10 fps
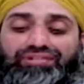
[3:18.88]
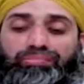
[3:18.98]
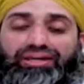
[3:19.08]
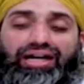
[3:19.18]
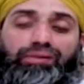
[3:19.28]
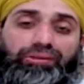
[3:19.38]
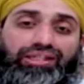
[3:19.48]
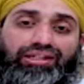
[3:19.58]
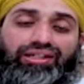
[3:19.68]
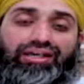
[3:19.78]
they will be
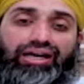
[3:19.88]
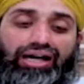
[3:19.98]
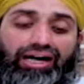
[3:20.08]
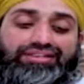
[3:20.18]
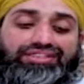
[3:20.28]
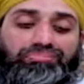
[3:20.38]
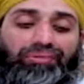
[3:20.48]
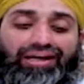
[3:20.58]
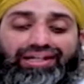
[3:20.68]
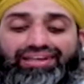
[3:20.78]
happy and
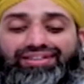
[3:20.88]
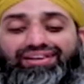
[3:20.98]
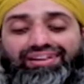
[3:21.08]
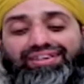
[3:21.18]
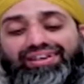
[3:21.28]
smiling,